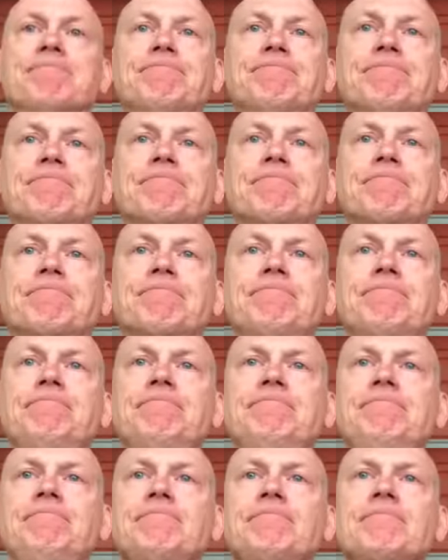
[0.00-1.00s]

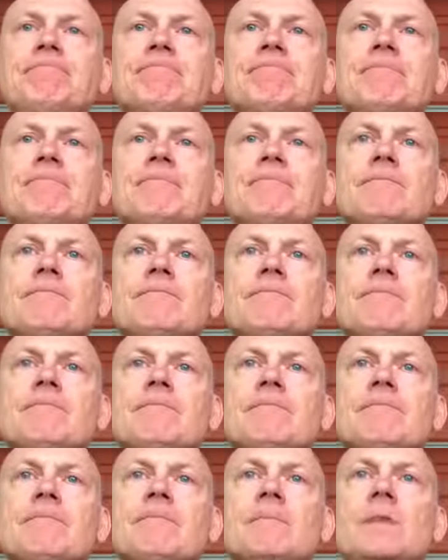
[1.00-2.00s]

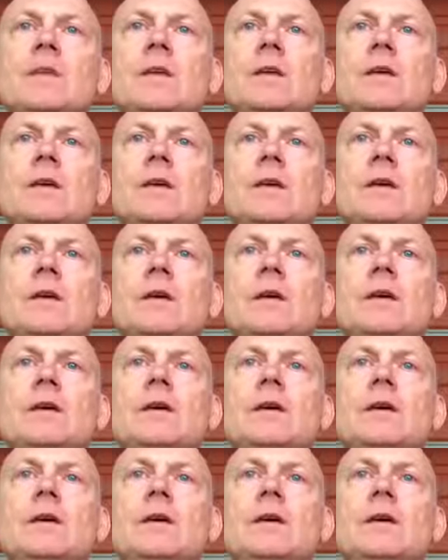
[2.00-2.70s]
(silence)